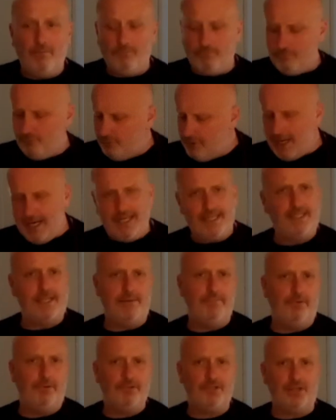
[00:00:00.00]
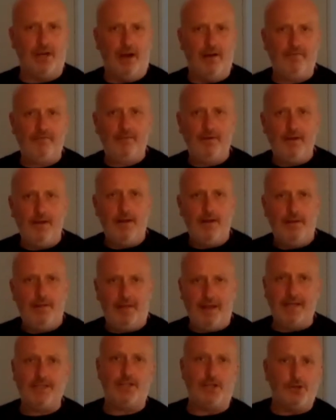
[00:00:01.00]
Really simple stuff,
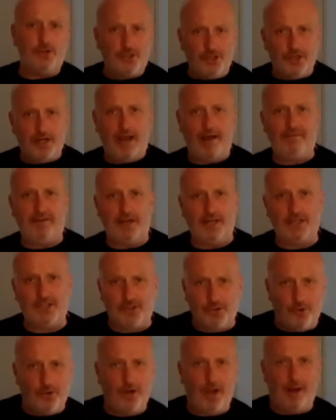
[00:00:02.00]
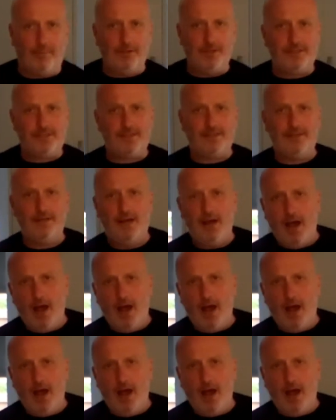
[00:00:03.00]
things that you should have in your store cupboards.